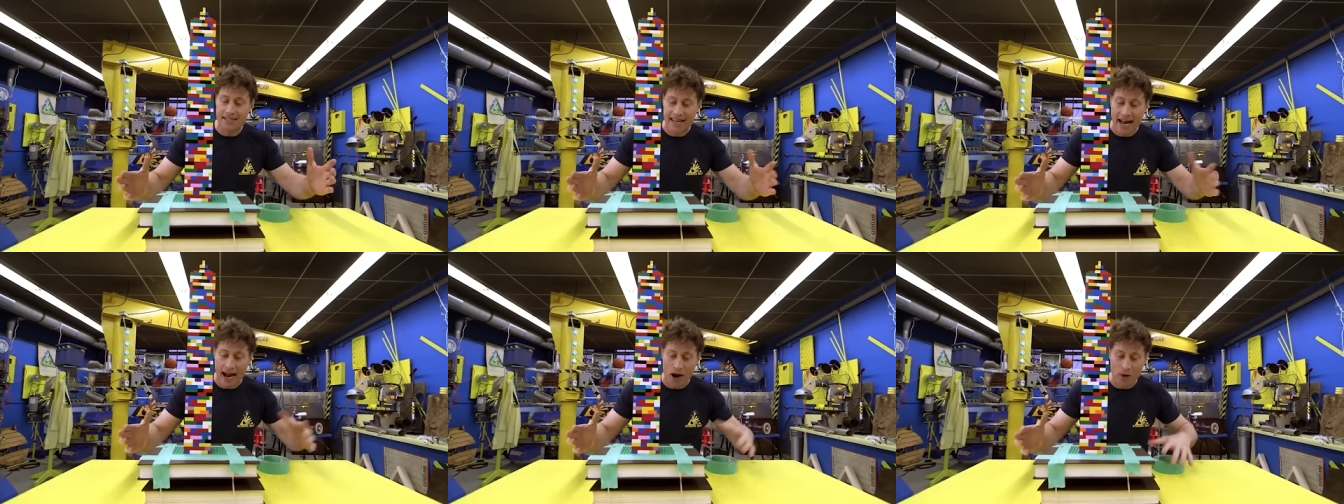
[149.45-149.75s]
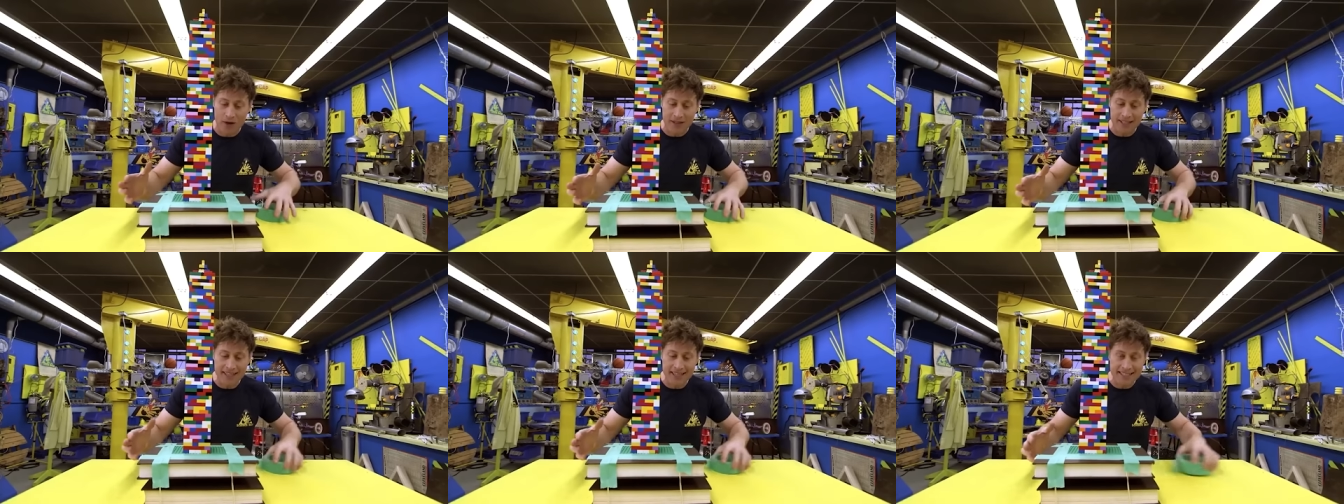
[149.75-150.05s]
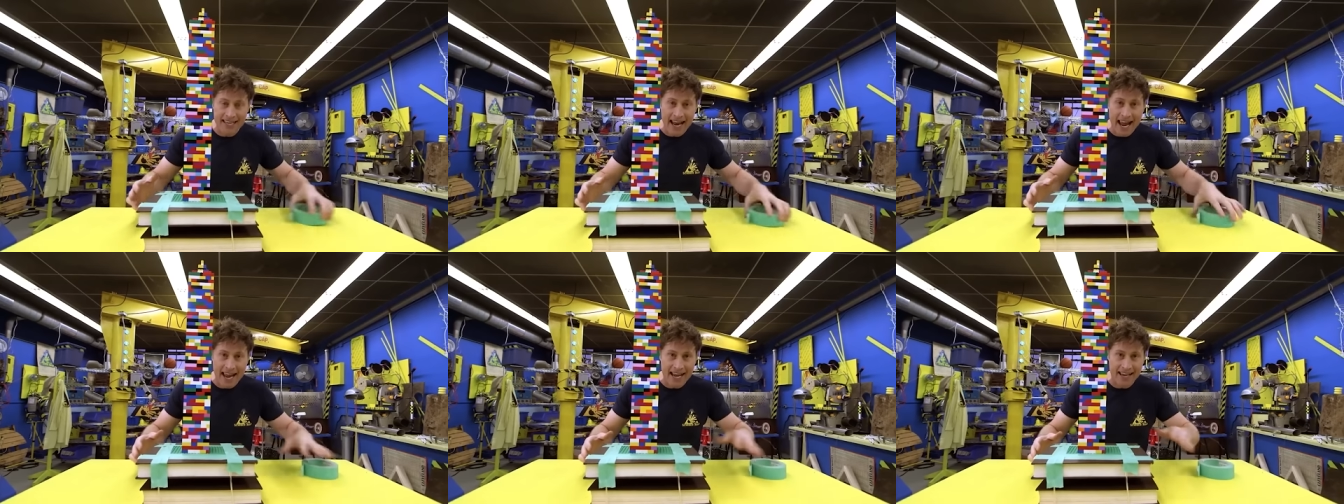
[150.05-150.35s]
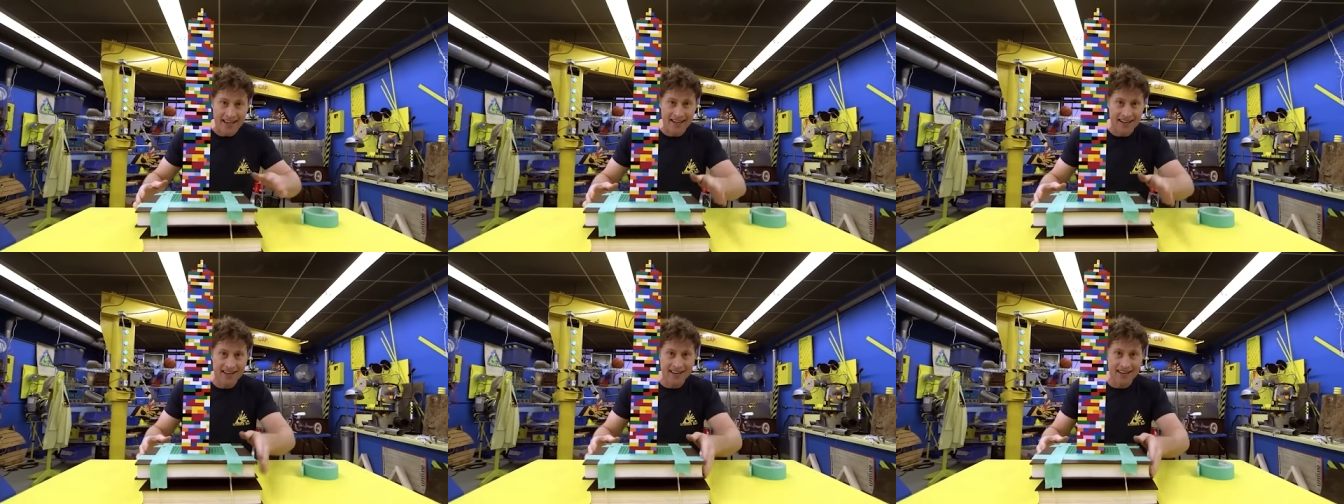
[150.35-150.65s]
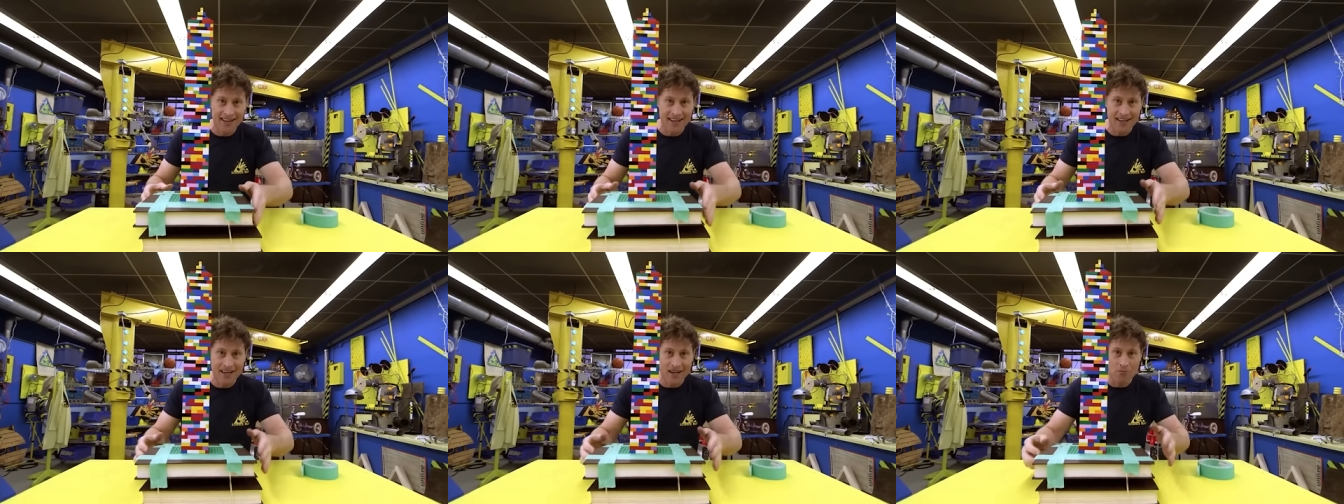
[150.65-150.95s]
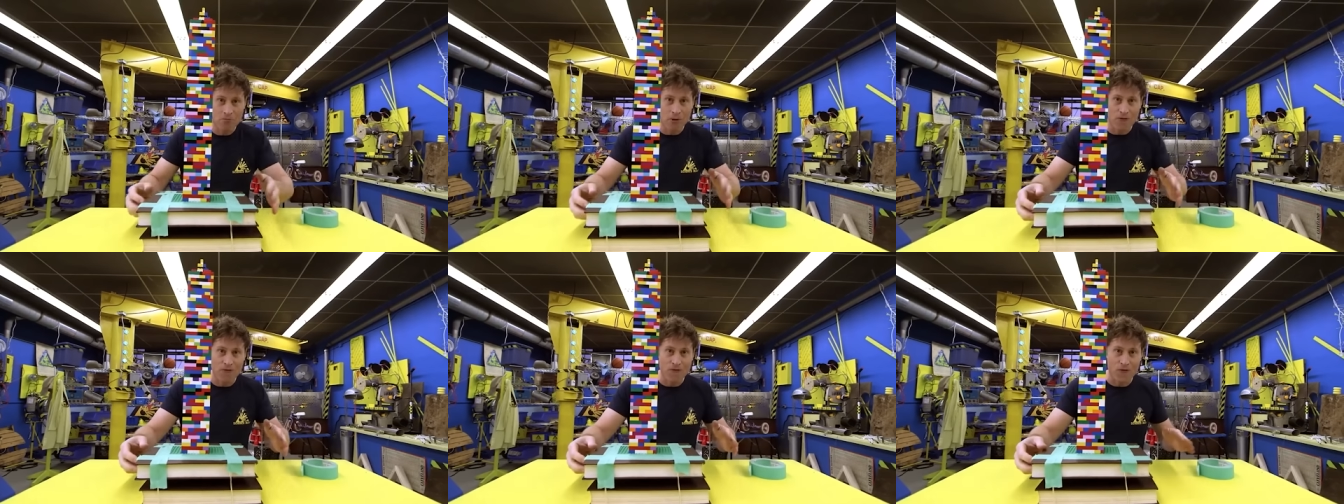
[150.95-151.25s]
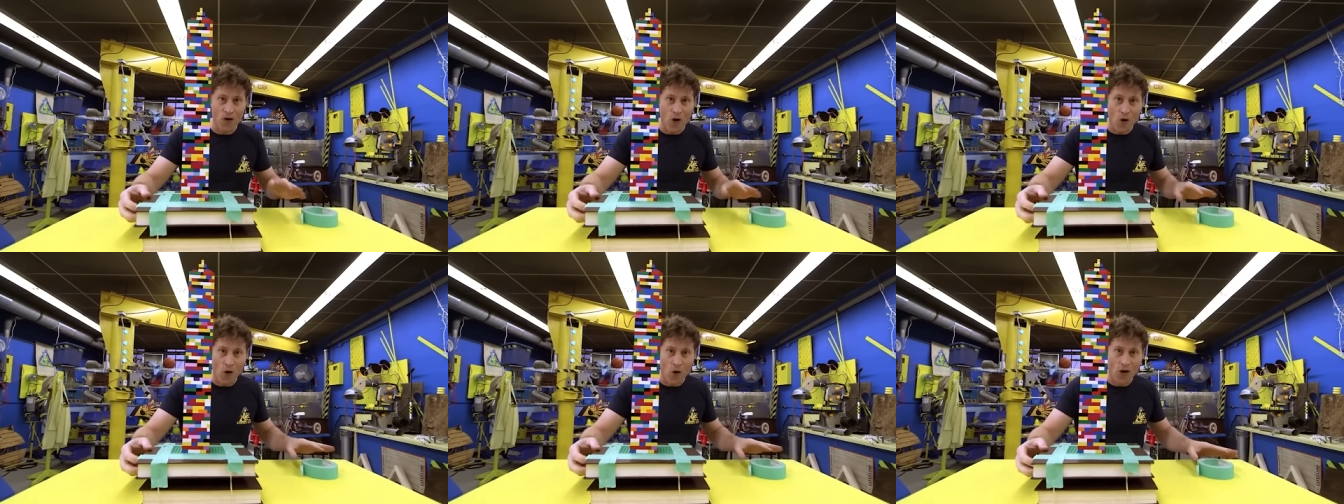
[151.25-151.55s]
this tower can take
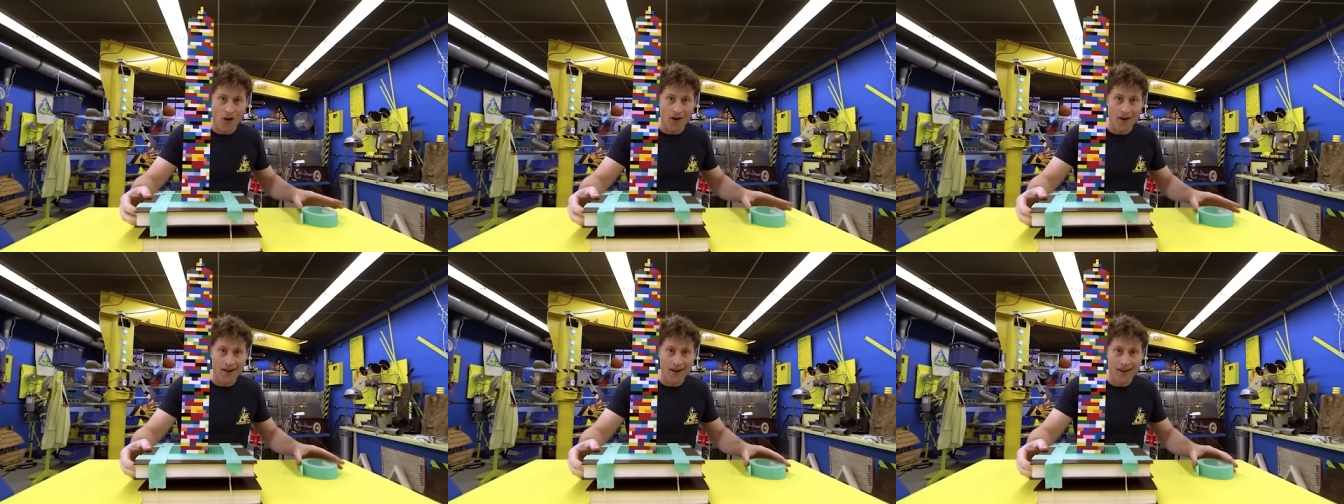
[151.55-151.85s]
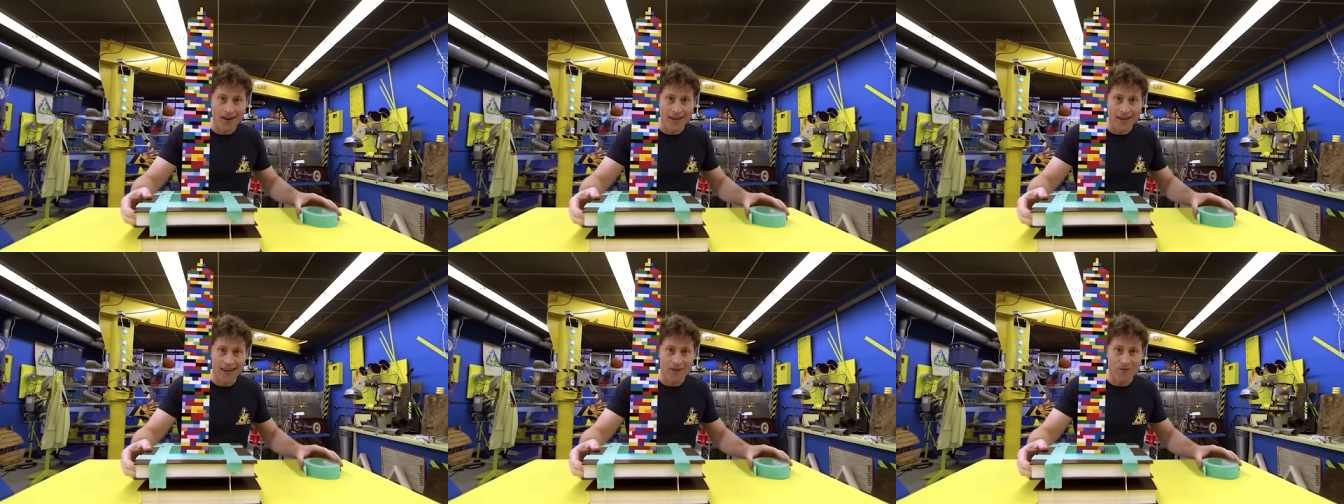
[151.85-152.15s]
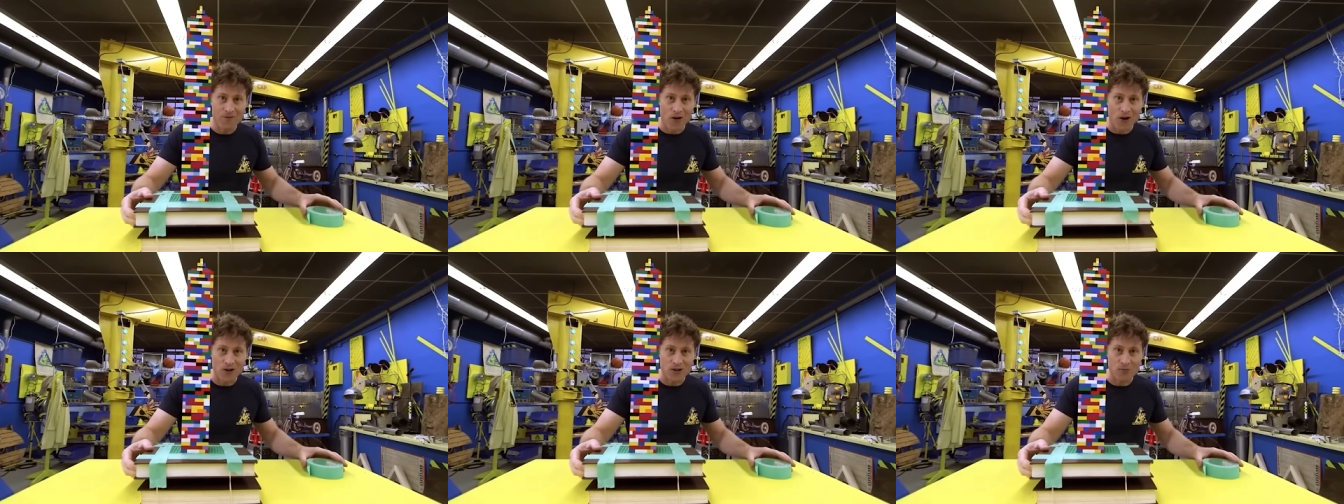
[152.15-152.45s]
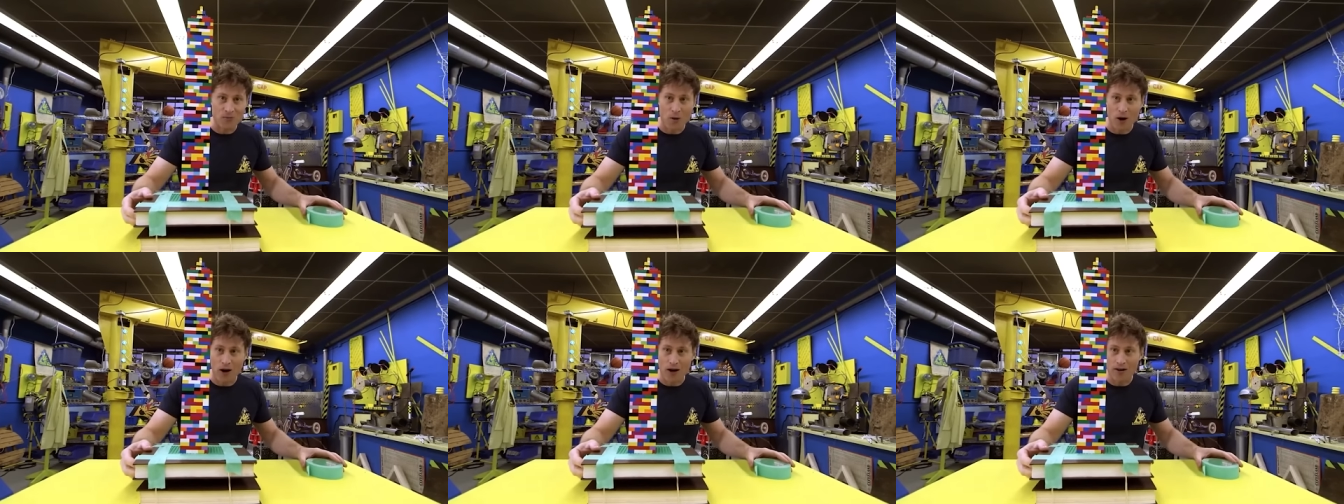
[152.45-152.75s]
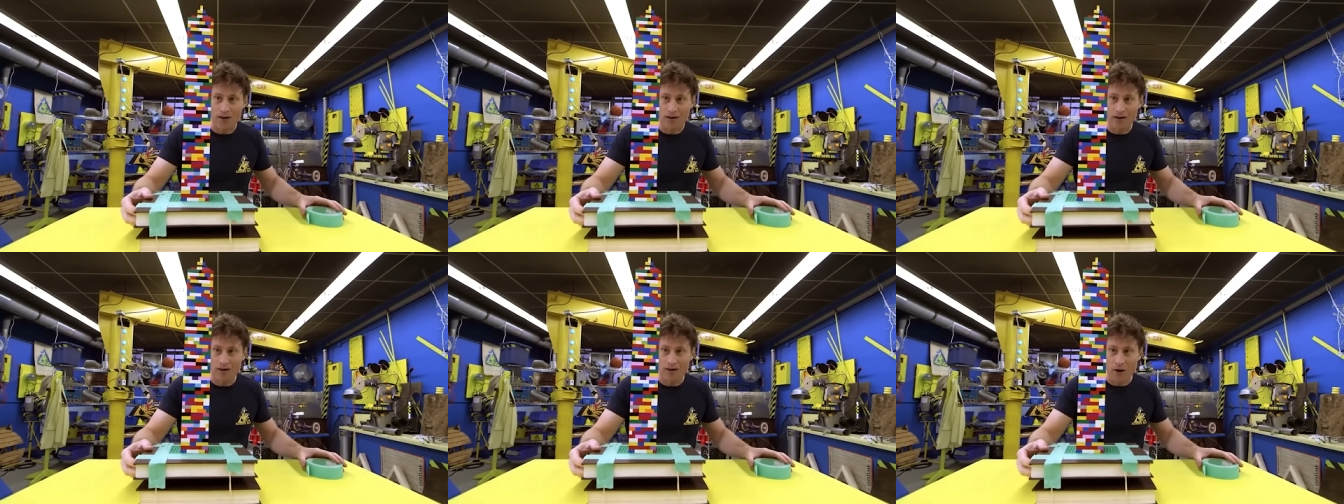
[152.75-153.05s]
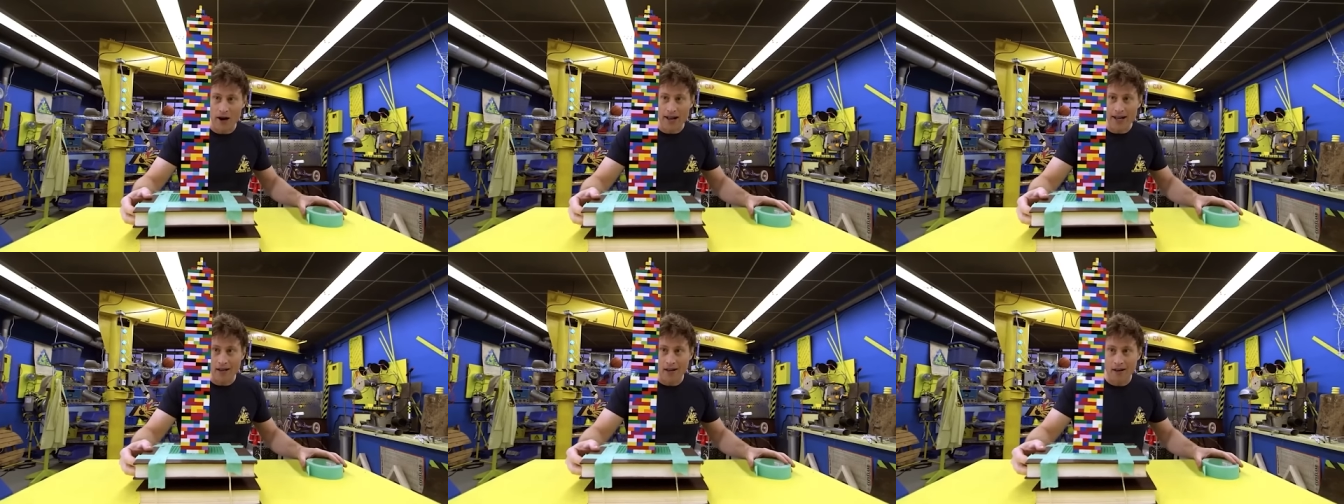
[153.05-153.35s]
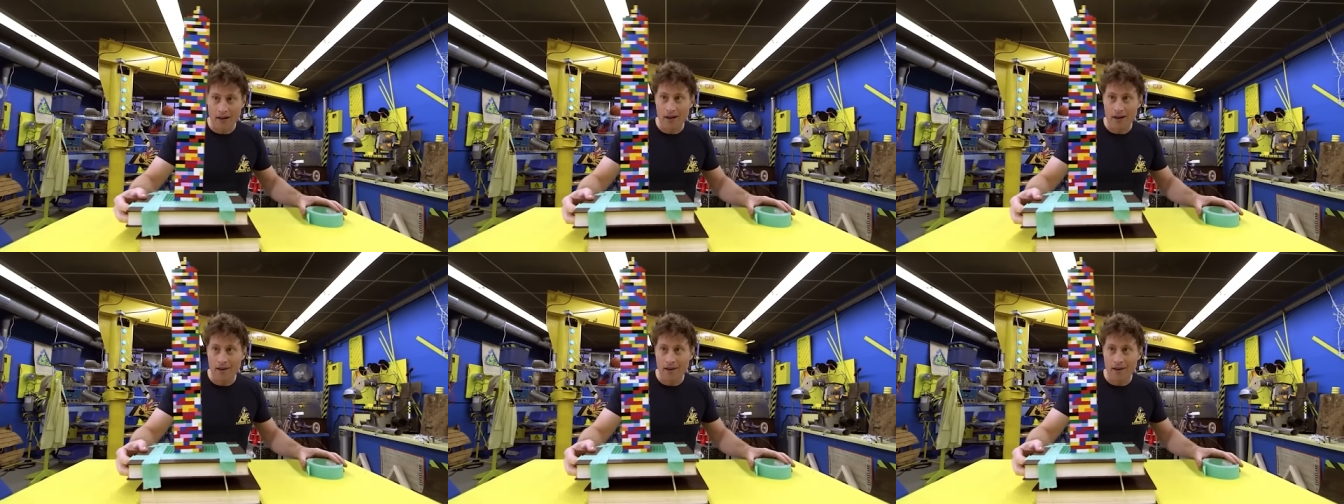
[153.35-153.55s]
before it falls apart. Ready?